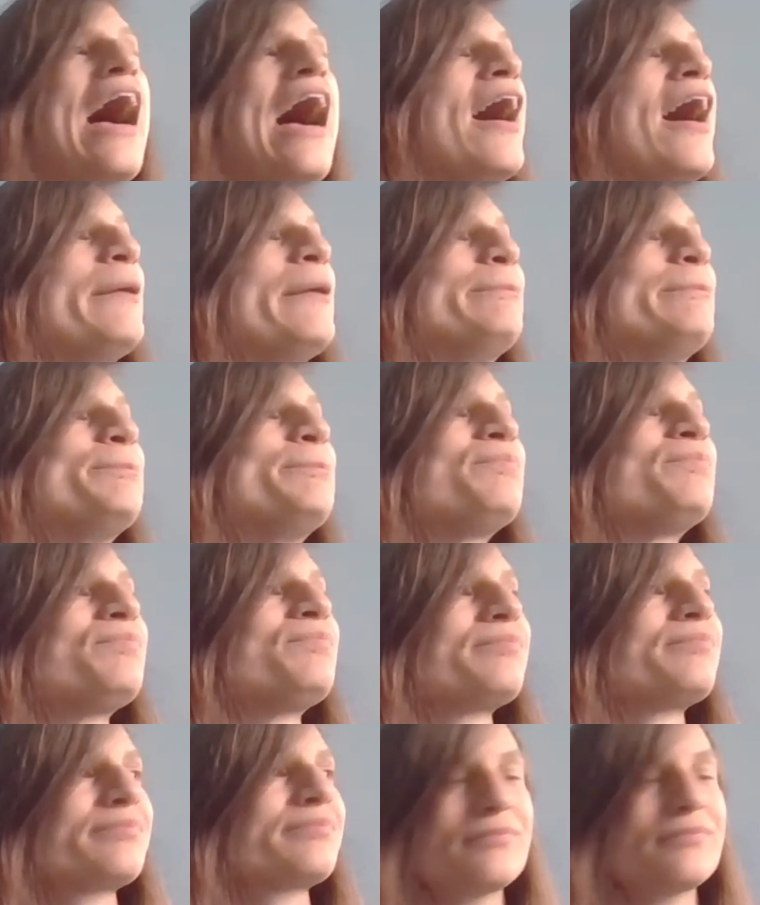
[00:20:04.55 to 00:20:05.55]
Um,
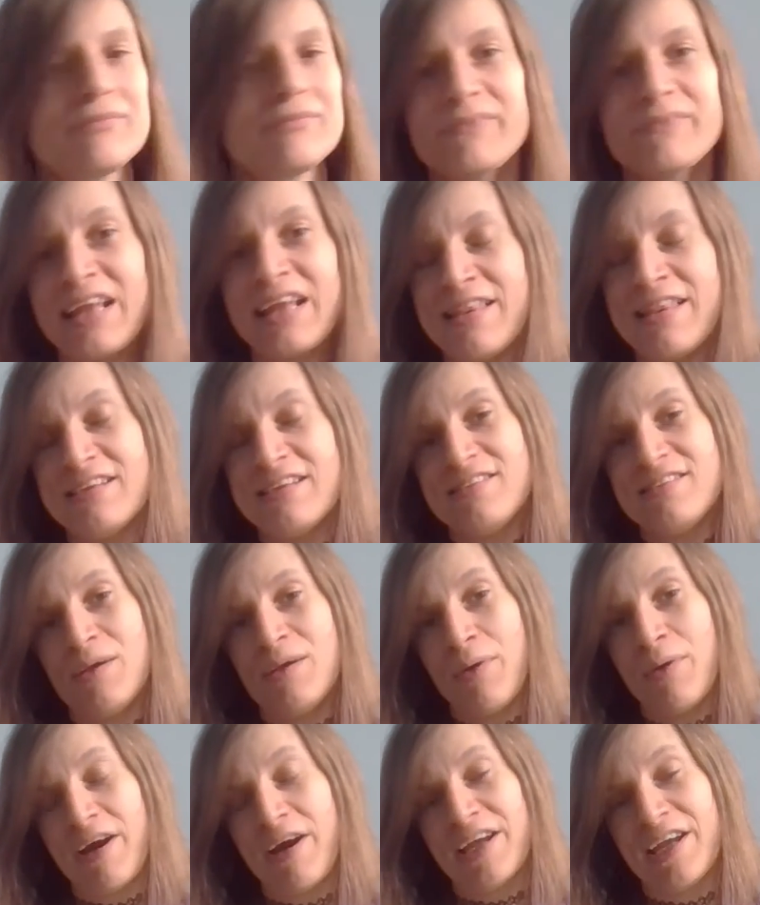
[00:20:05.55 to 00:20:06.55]
let's
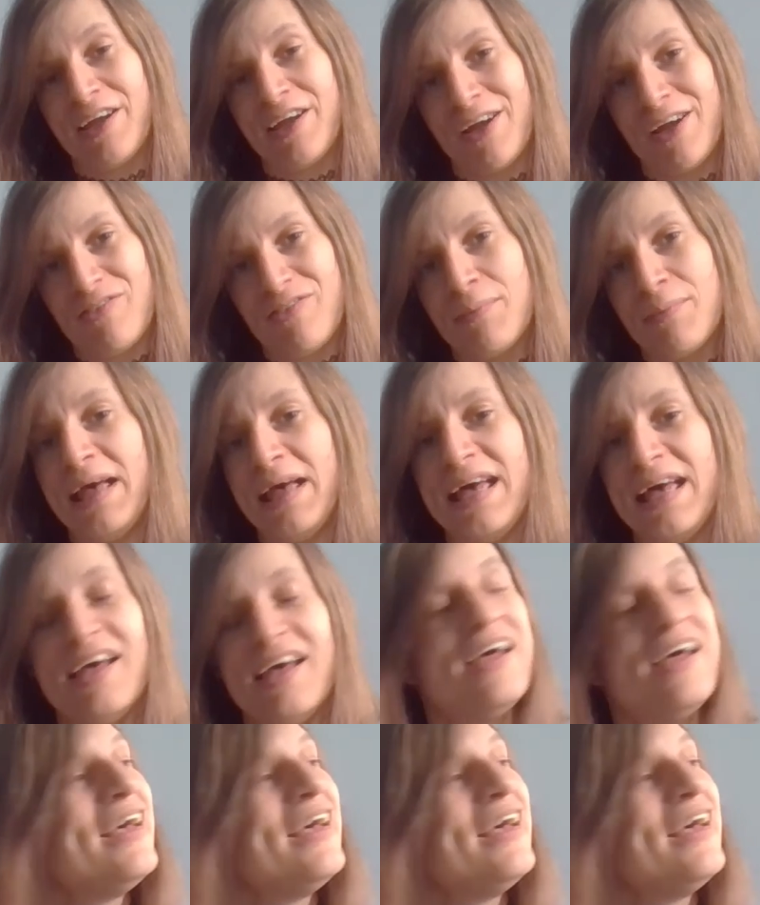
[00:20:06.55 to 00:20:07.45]
see where I can go from here.